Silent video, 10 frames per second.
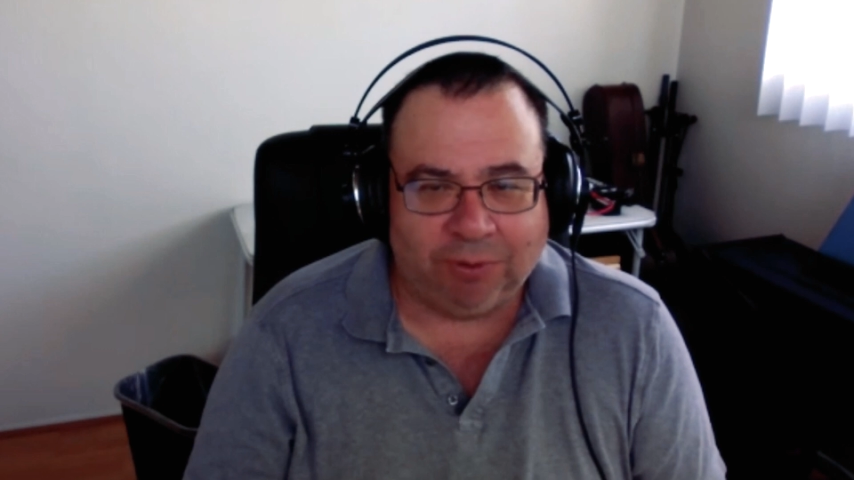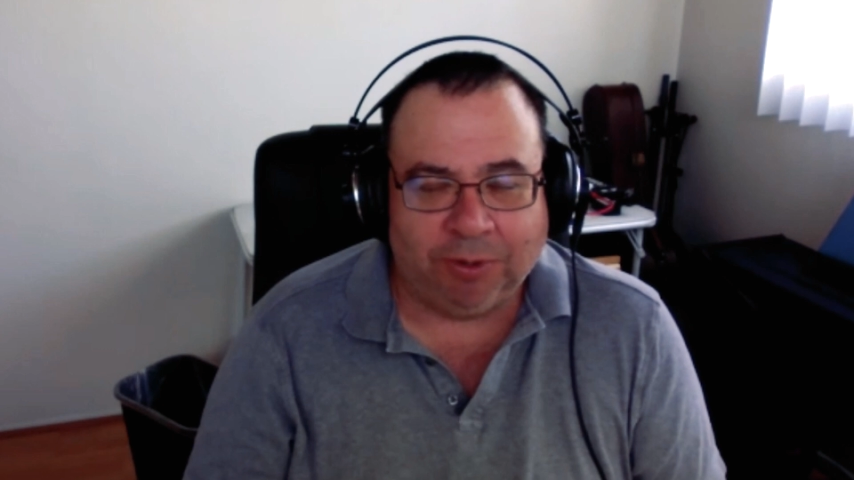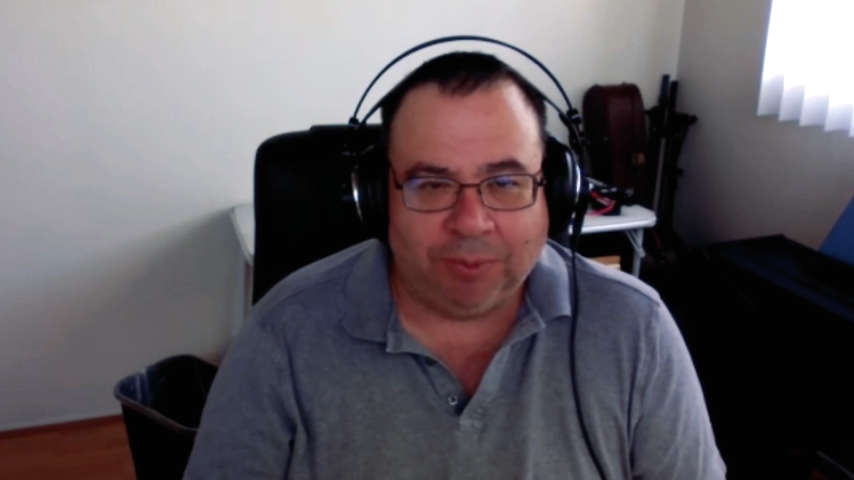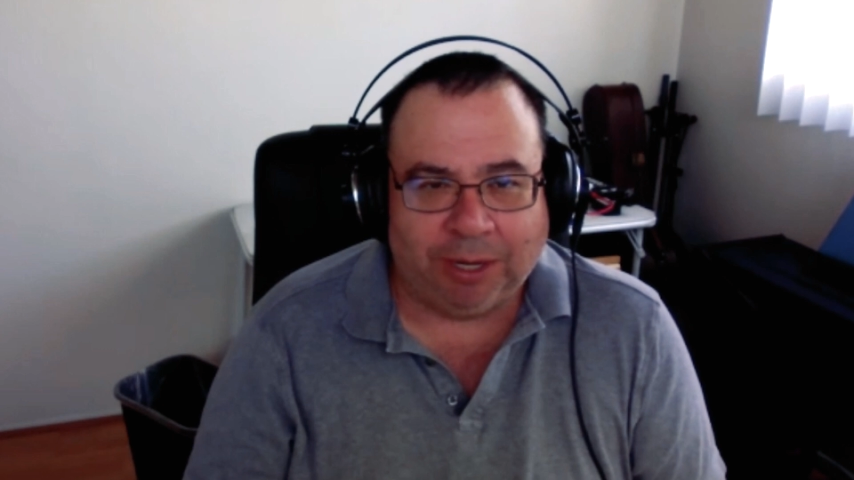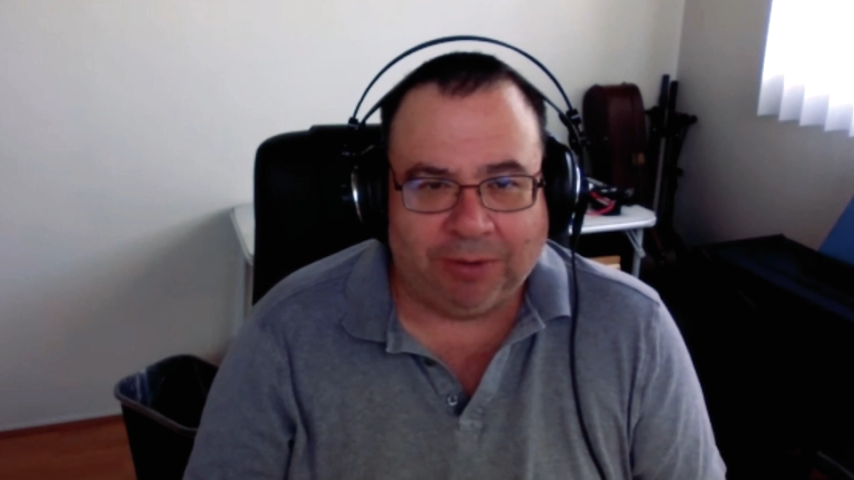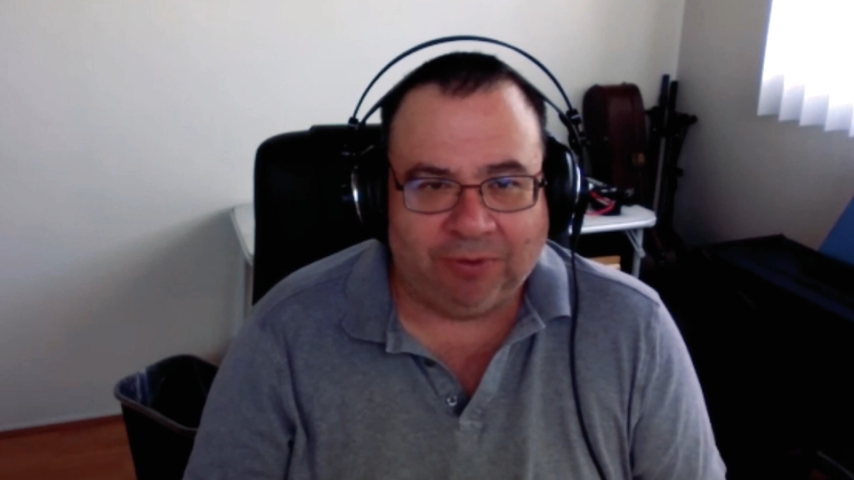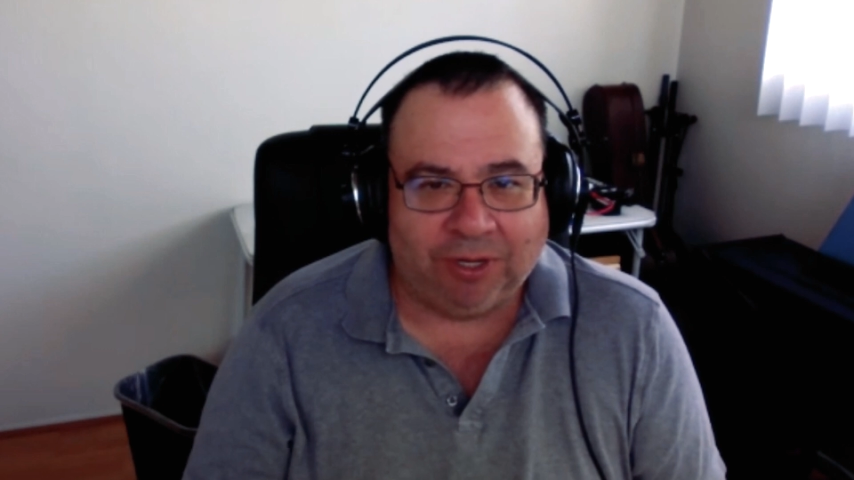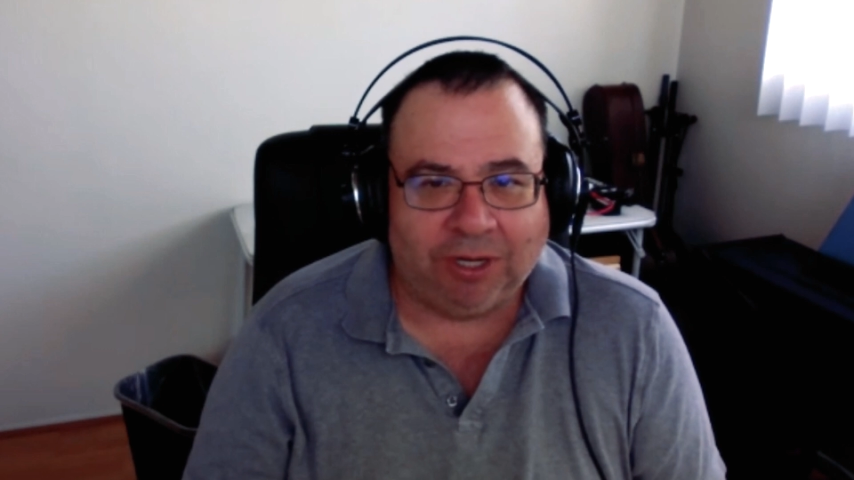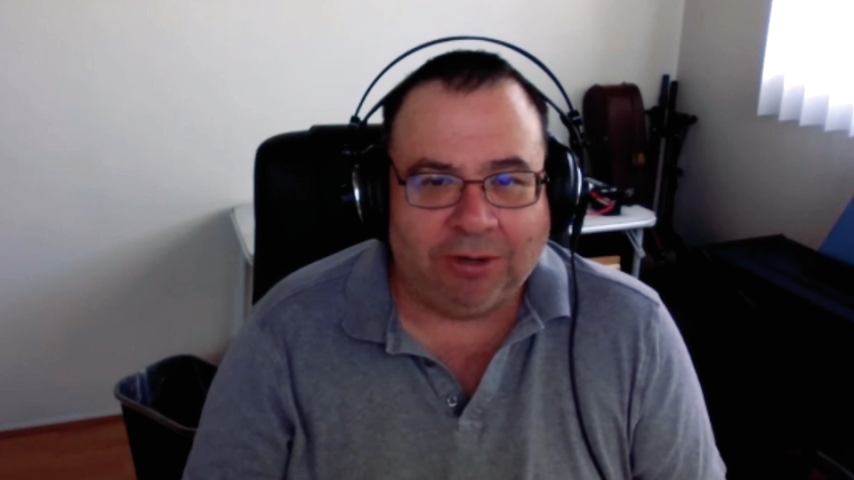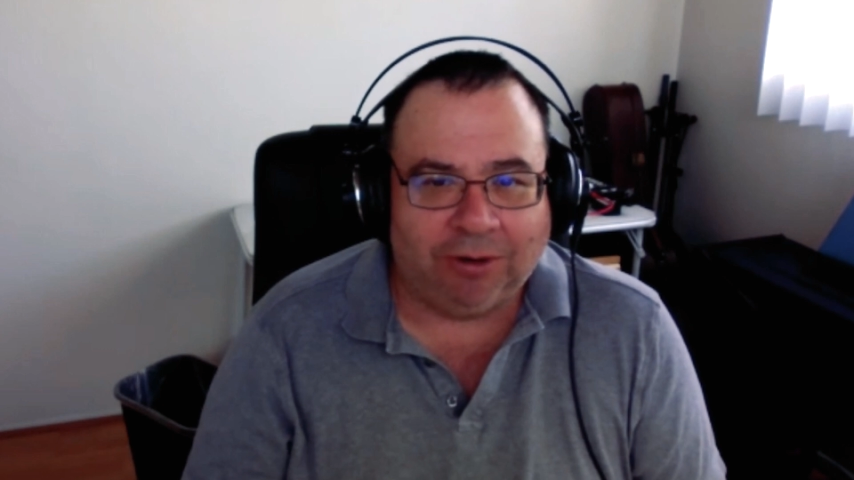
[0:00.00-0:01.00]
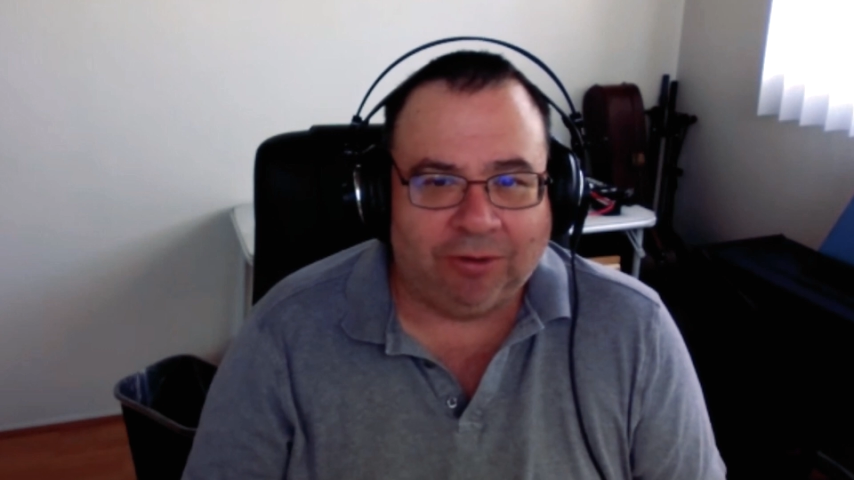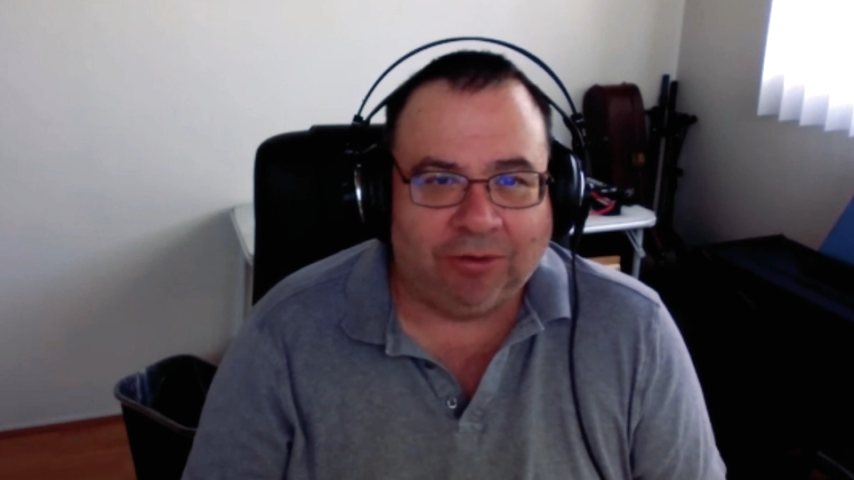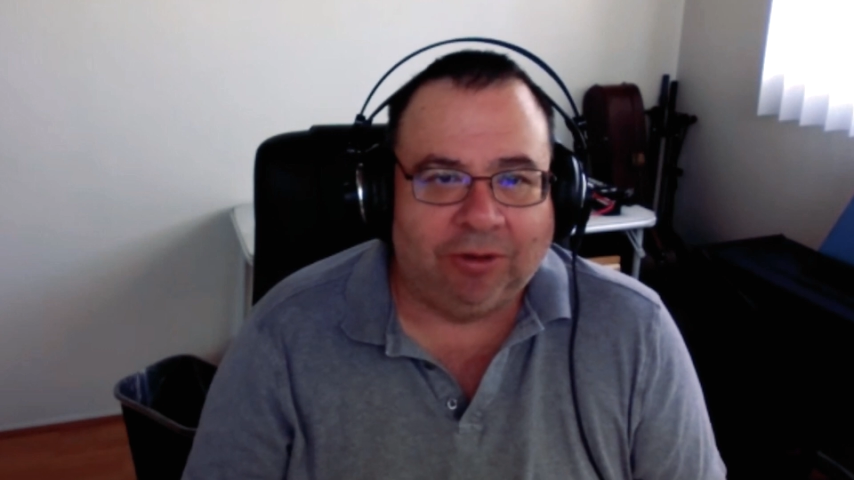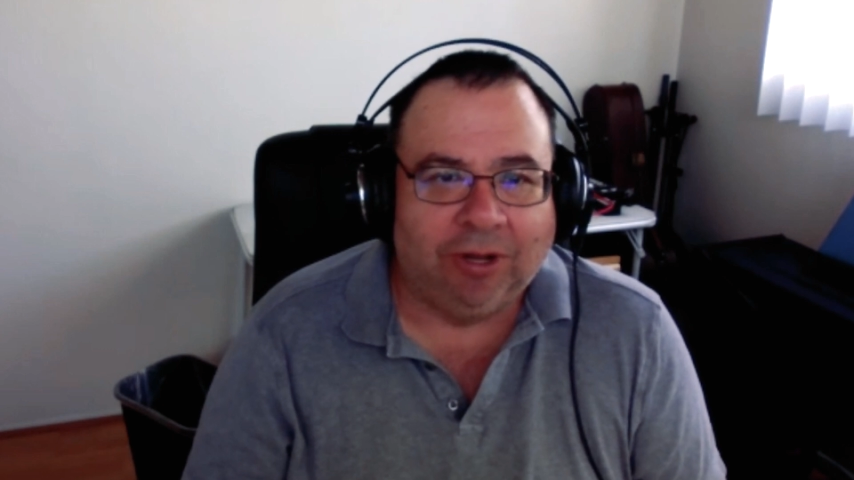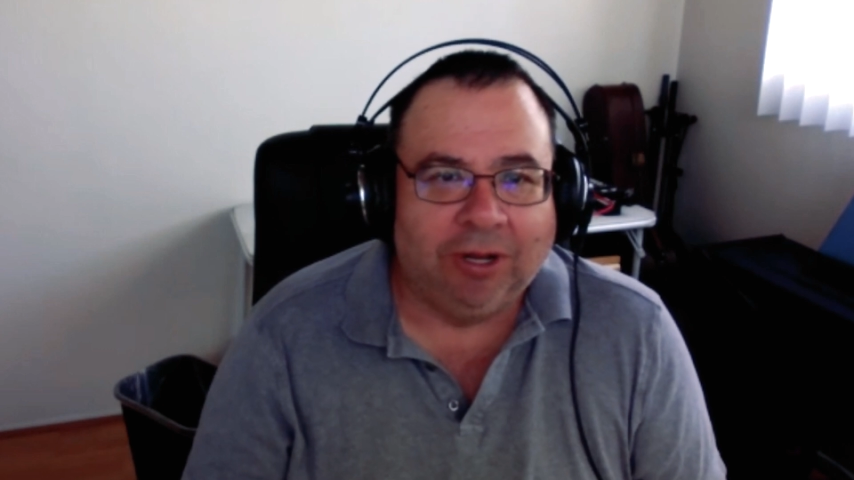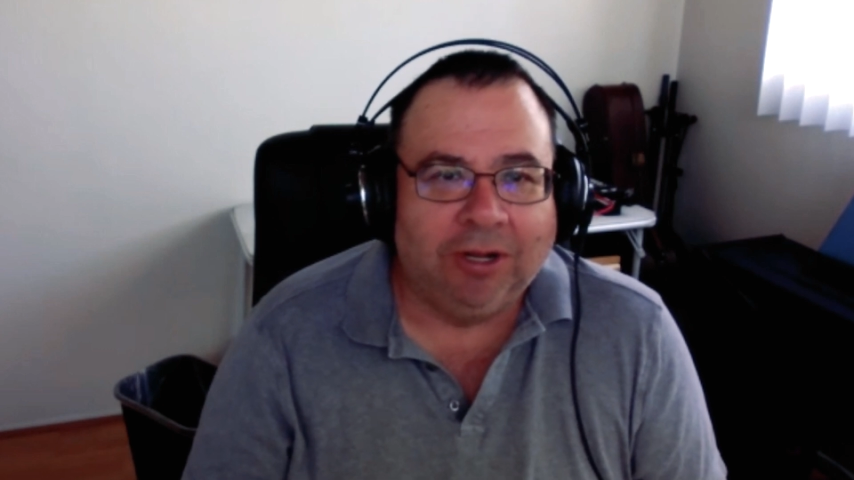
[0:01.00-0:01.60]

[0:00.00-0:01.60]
I've known about it for years.